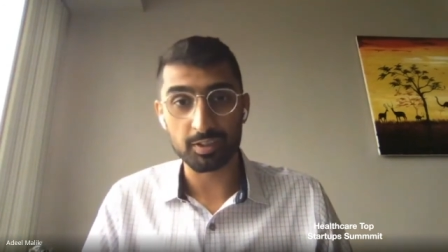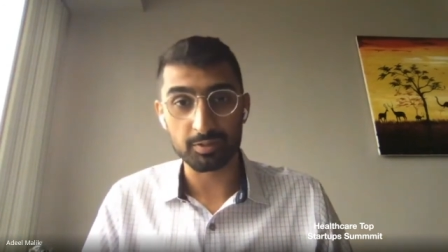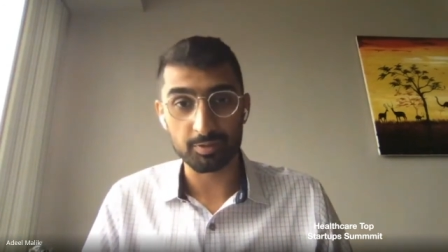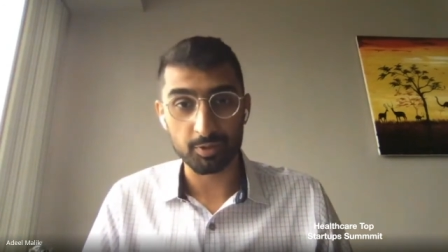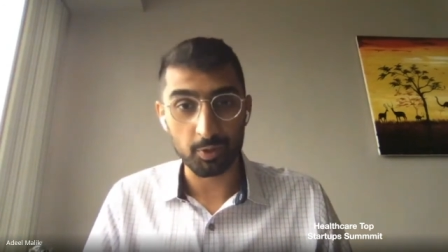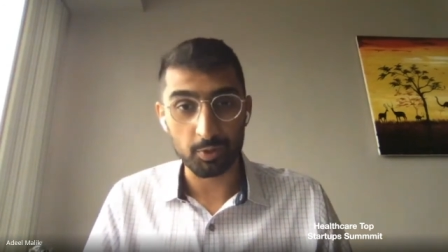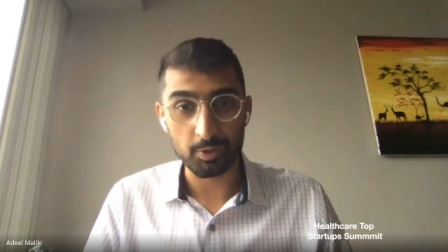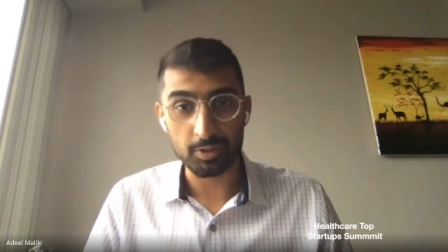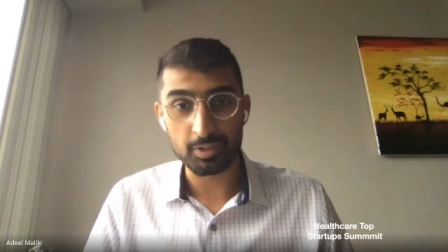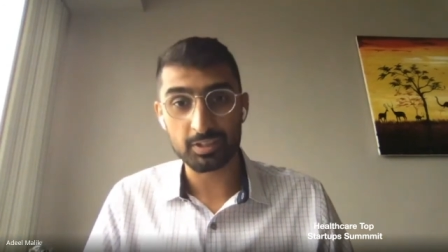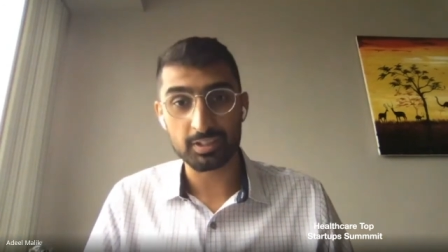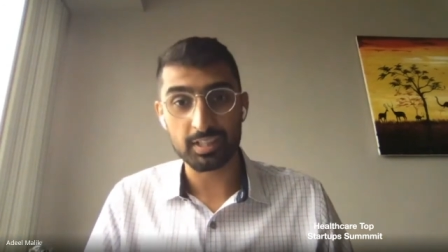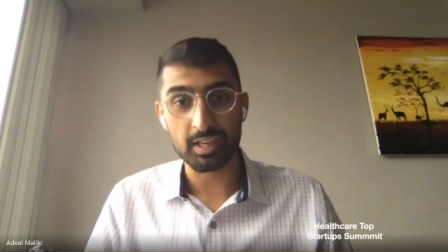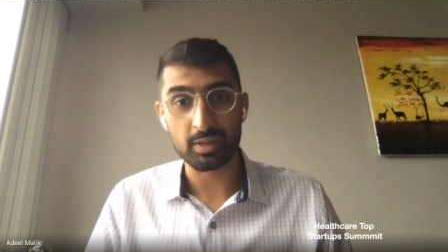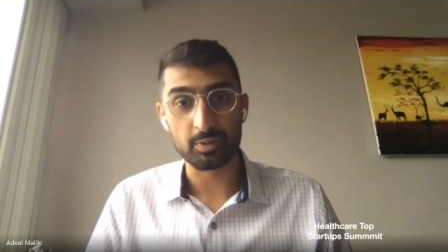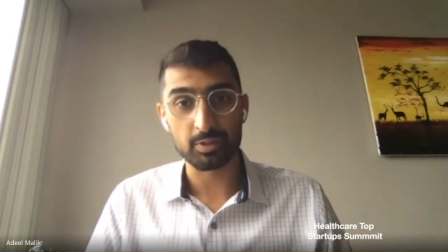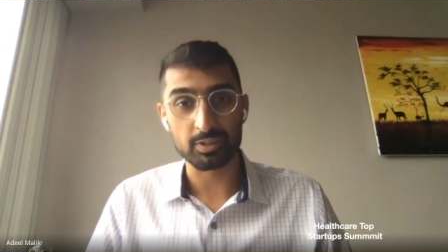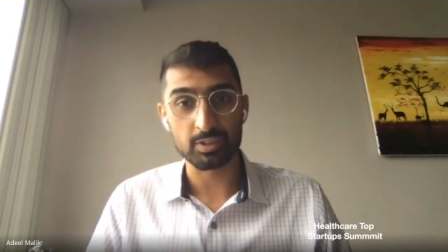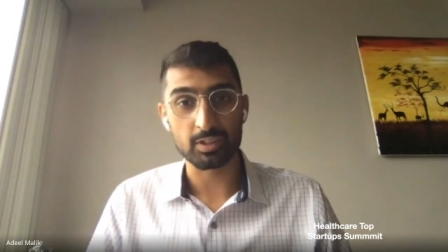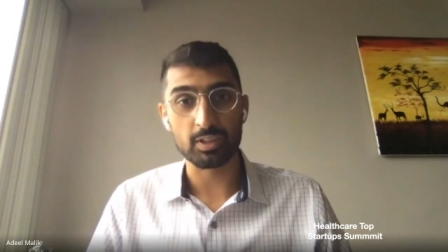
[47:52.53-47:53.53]
Of course,
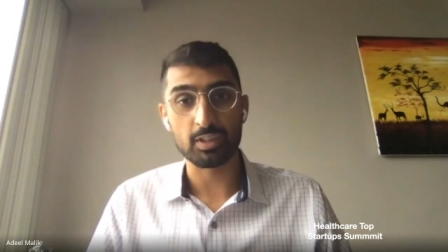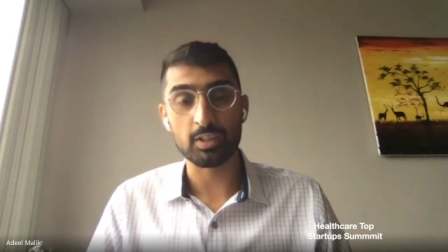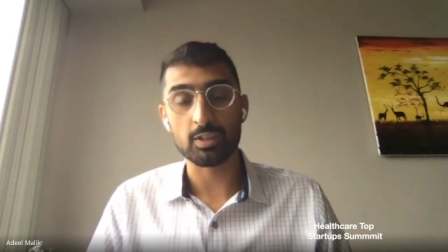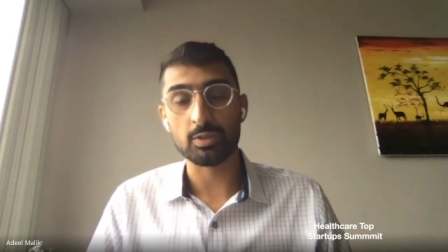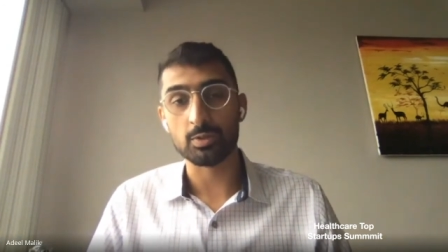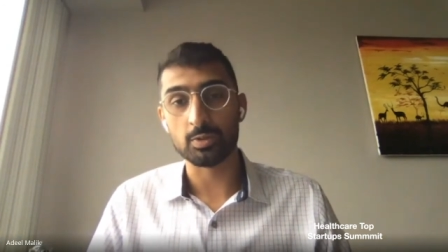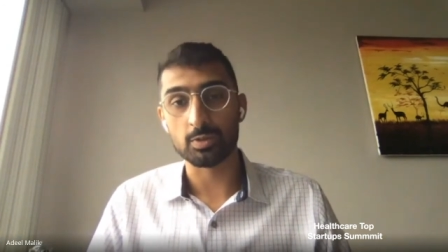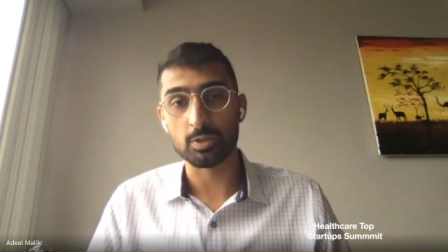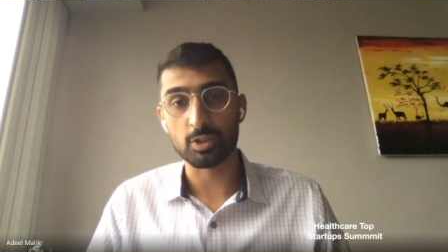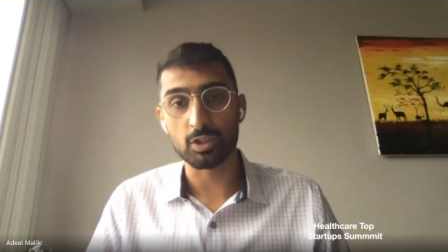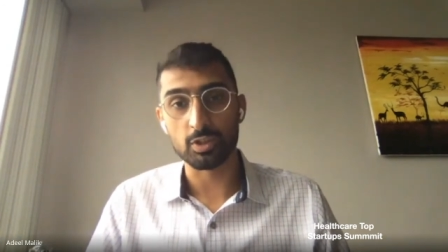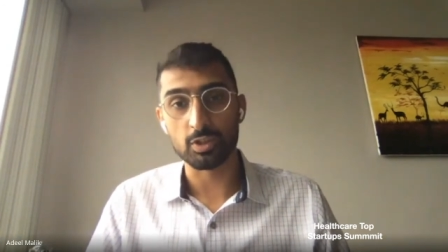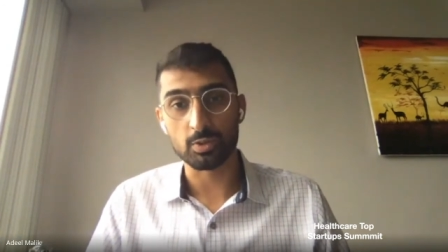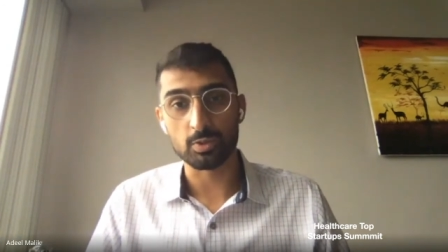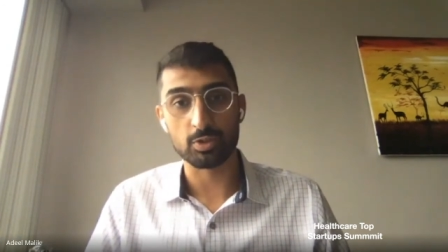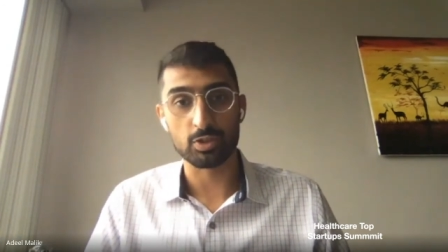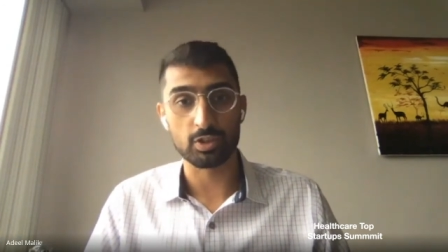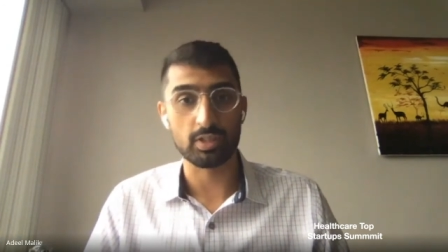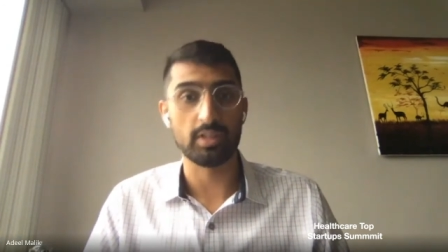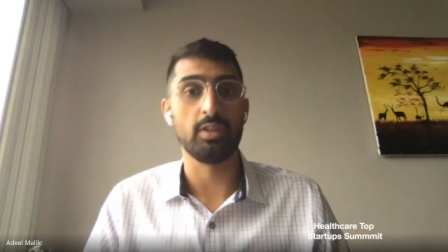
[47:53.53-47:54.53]
that was a huge
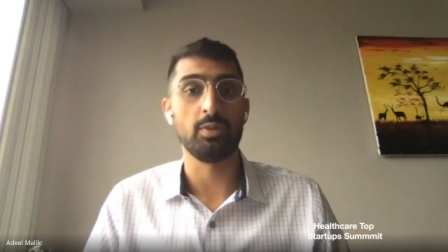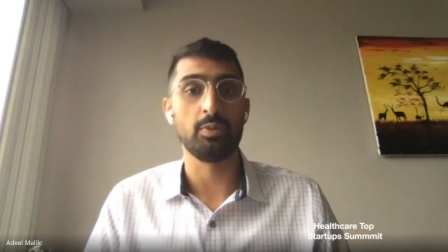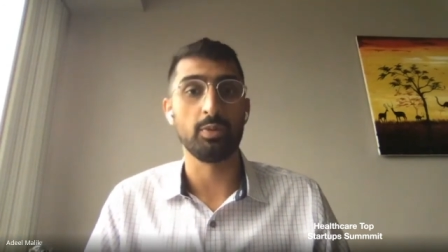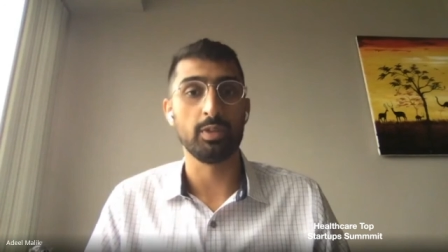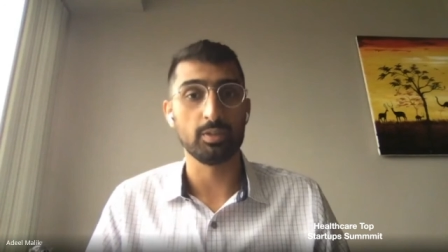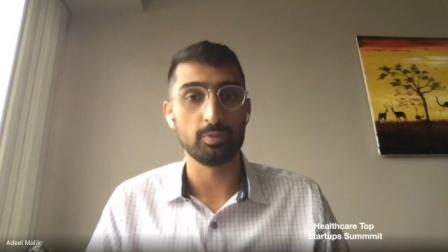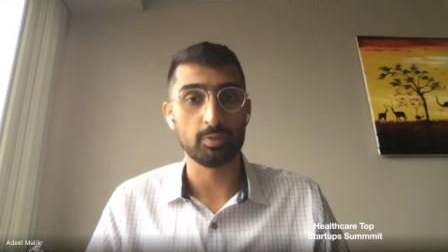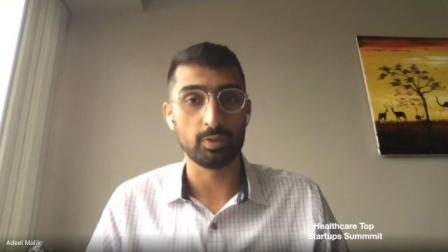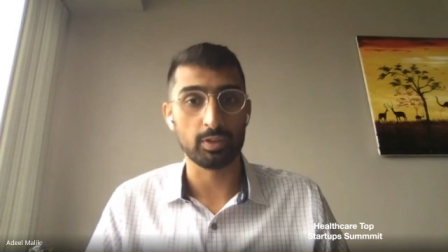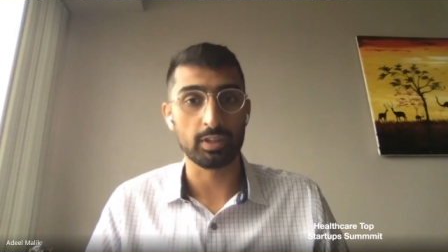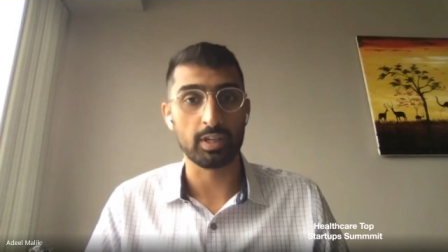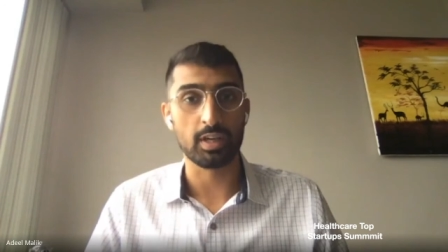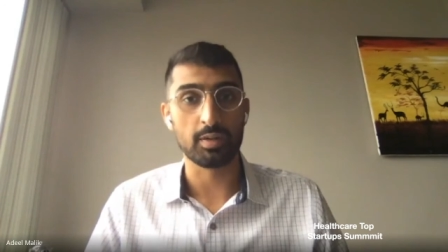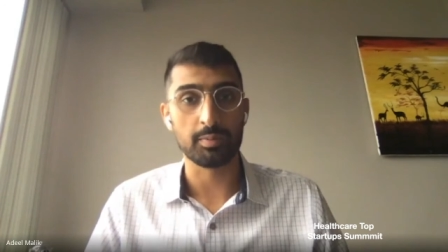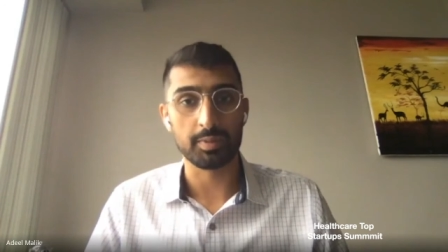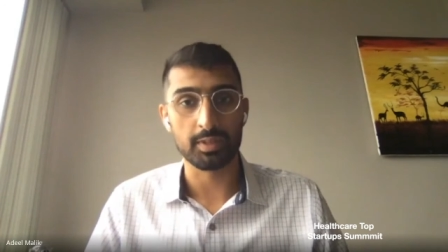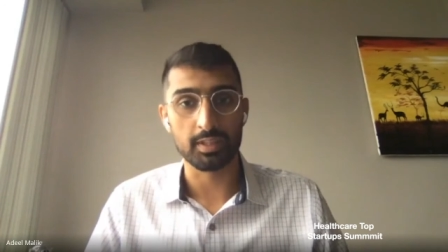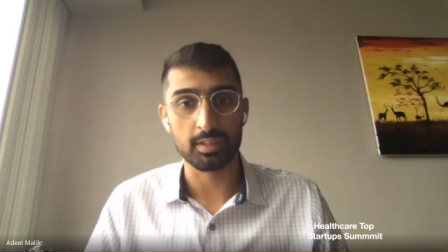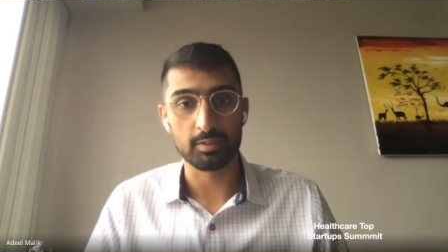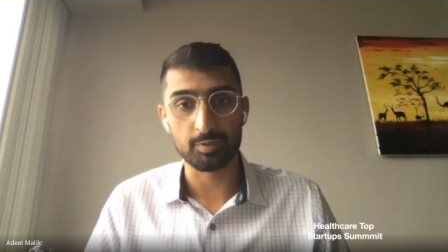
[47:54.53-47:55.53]
tailwind for the
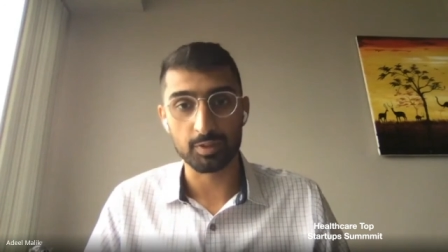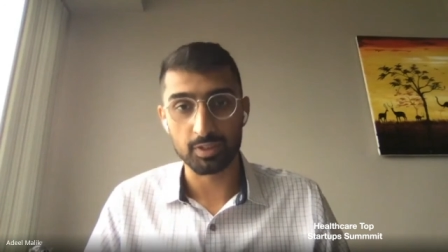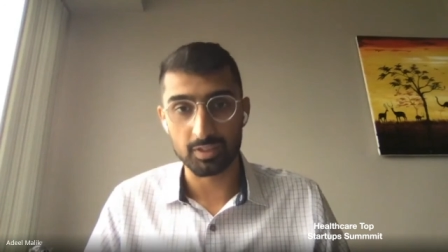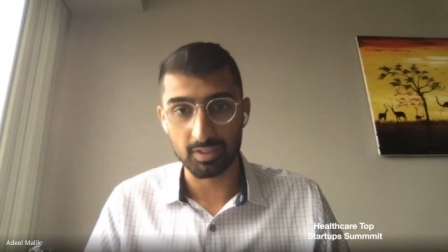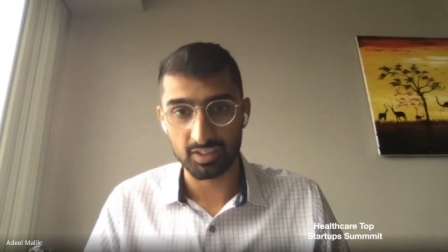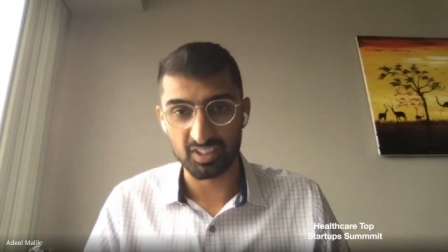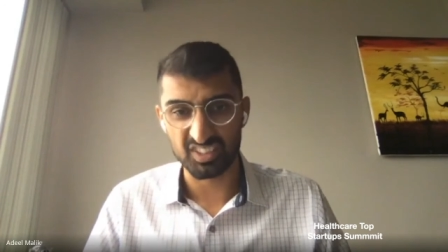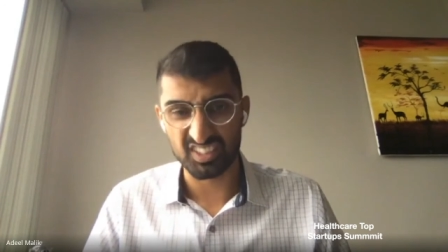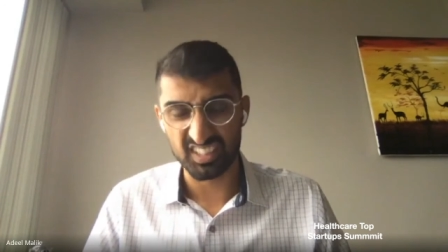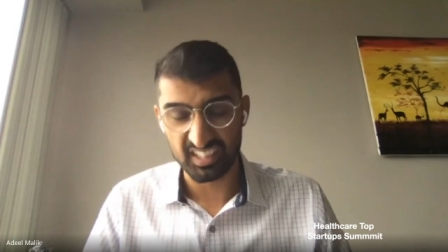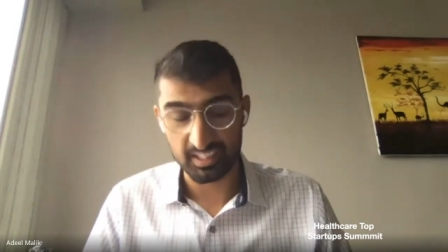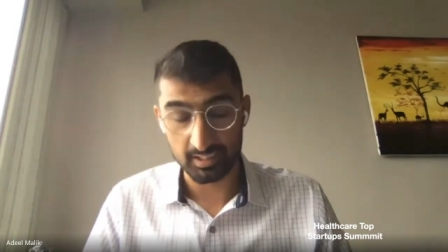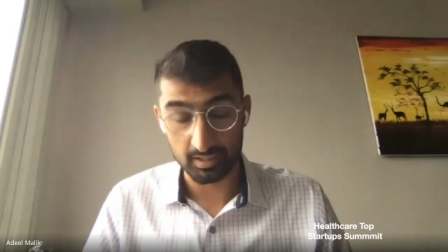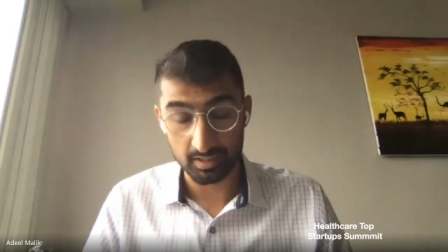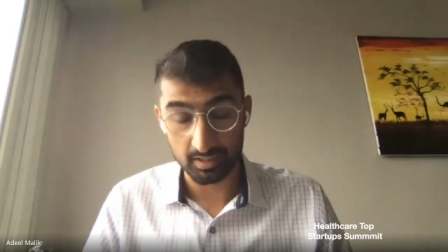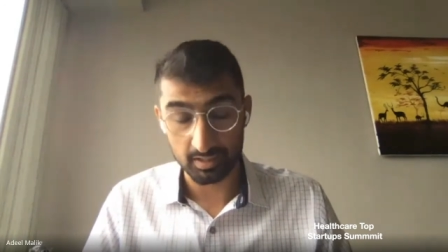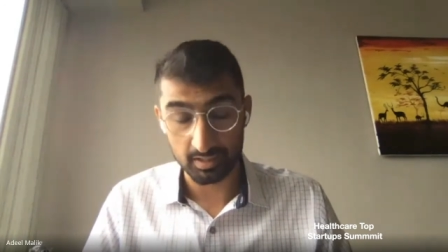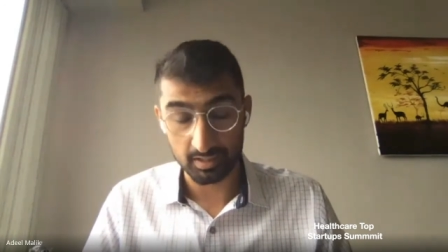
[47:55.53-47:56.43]
company and facilitated a